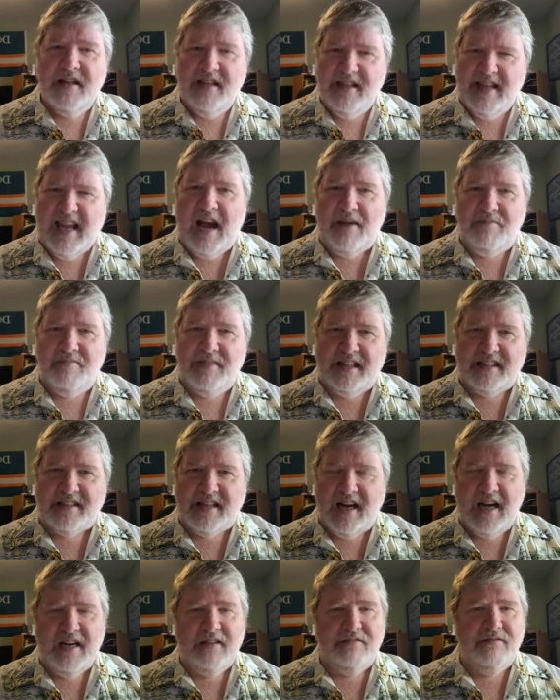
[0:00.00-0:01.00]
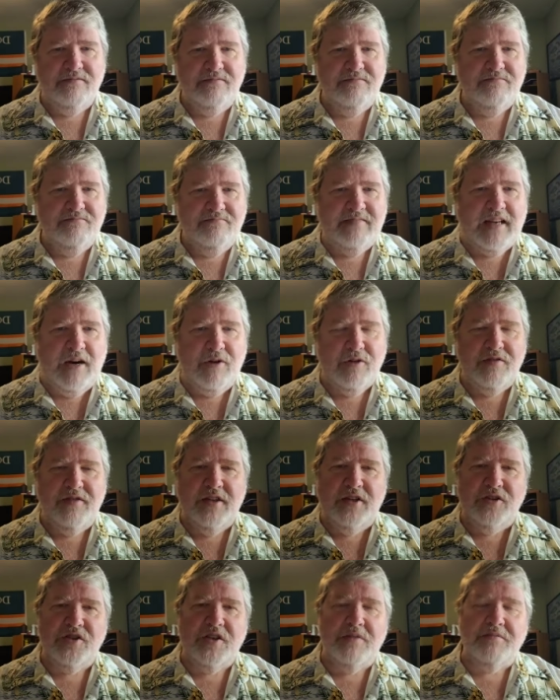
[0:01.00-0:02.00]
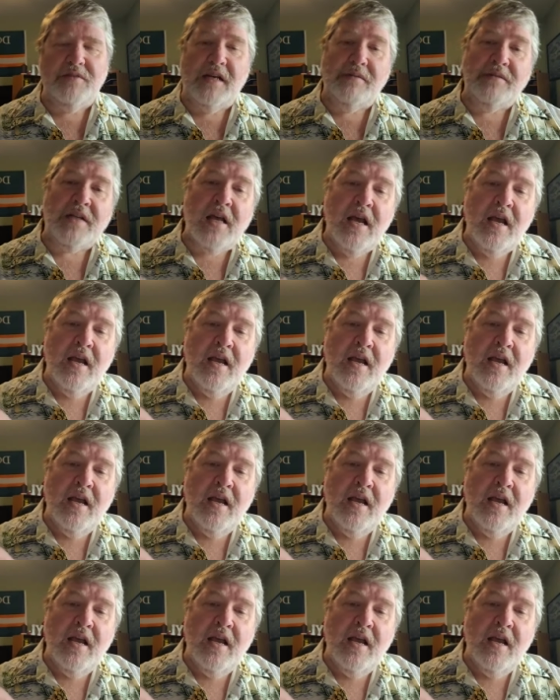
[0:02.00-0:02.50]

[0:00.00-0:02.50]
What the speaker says: yeah, that's kind of how it feels sometimes.